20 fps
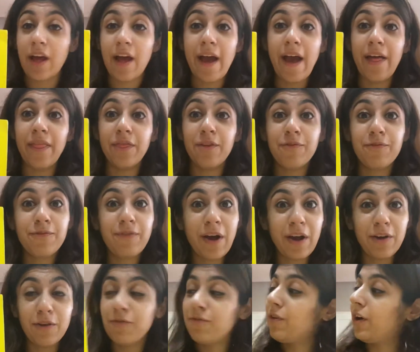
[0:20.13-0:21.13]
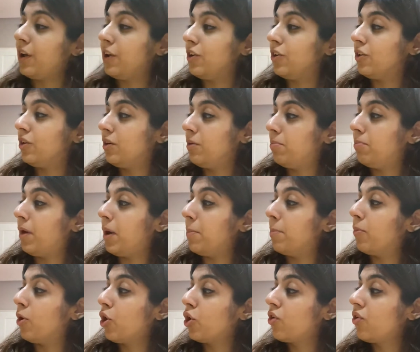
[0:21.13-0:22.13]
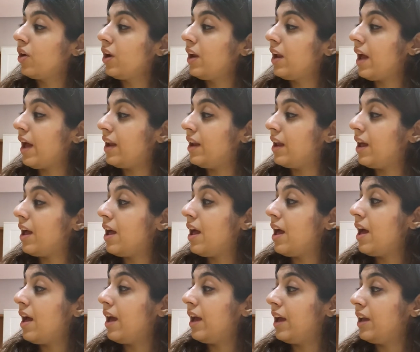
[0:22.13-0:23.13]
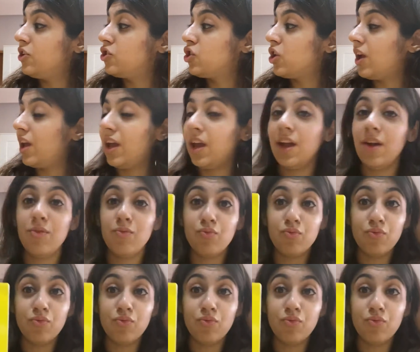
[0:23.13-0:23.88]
and the Firefighter by Margaret and H.A.